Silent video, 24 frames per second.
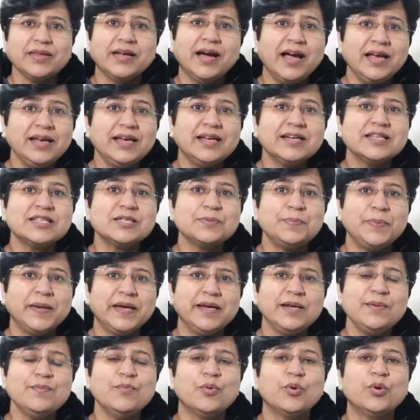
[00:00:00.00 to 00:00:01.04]
I'll
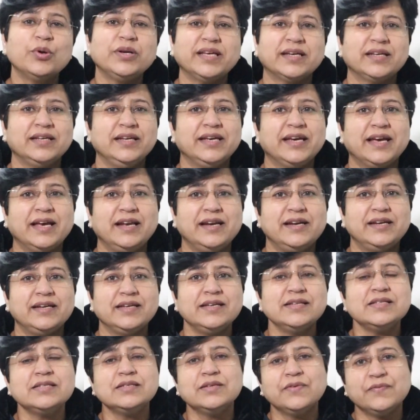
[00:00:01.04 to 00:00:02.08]
explain more
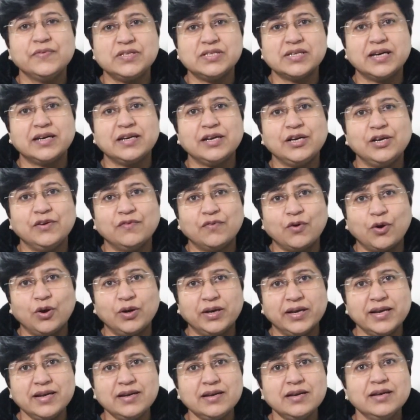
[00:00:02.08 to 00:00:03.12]
technicalities which are
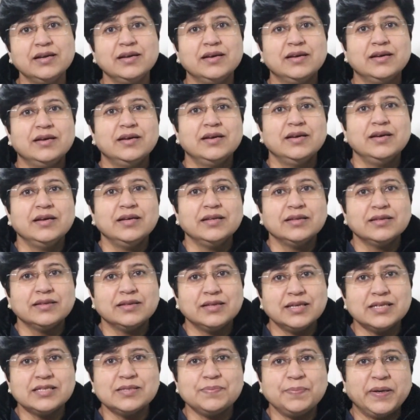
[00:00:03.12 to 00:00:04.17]
involved in
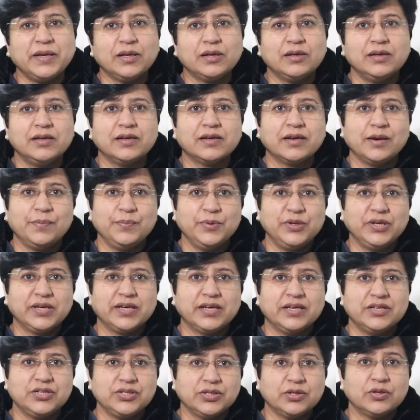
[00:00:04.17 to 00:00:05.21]
this particular
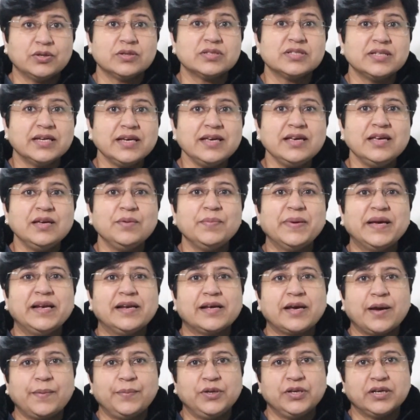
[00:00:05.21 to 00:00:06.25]
communication, or say email
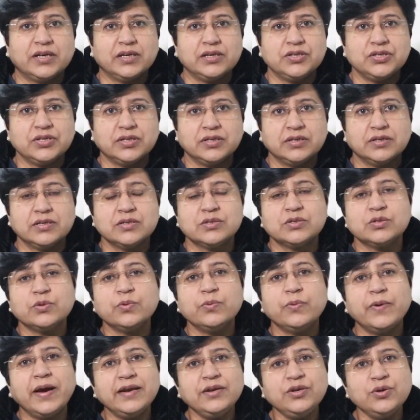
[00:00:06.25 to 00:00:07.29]
communication. So
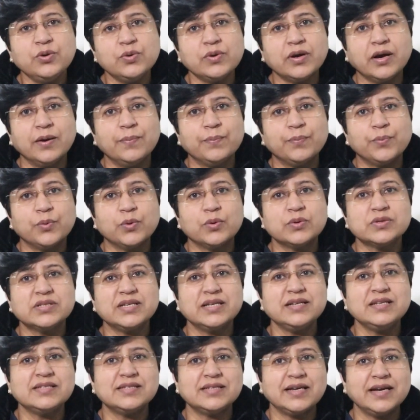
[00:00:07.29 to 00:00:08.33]
when you compose
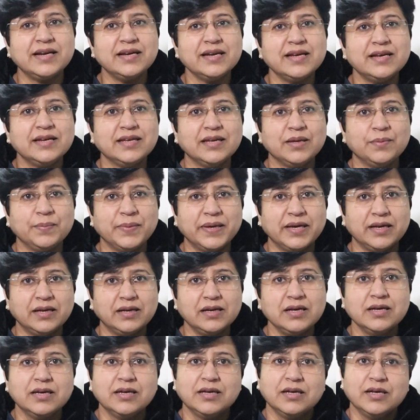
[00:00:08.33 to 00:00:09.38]
and send an
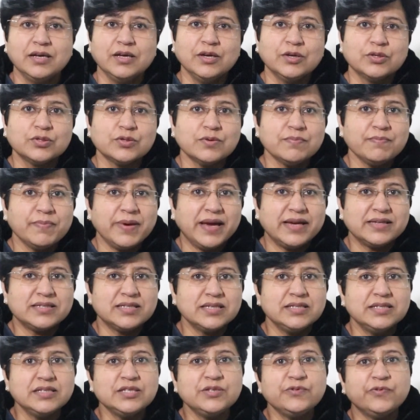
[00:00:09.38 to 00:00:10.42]
email, so
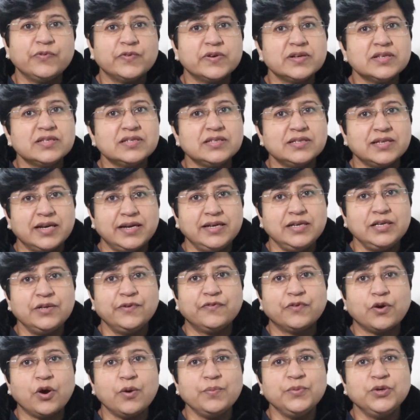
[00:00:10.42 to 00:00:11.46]
message is first sent
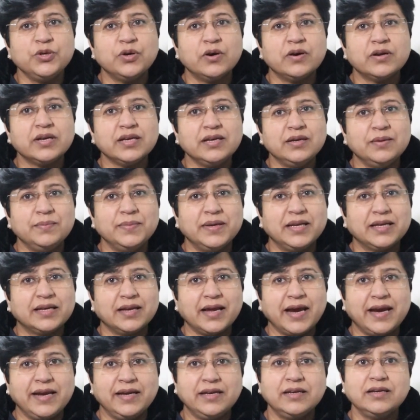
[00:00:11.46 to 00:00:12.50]
from your email
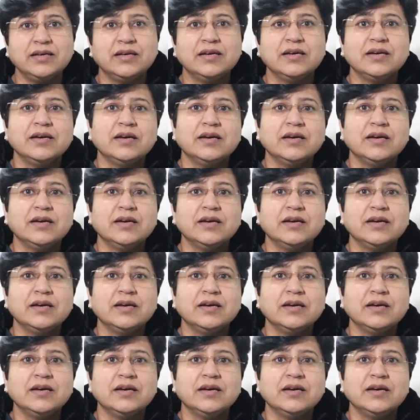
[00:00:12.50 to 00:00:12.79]
client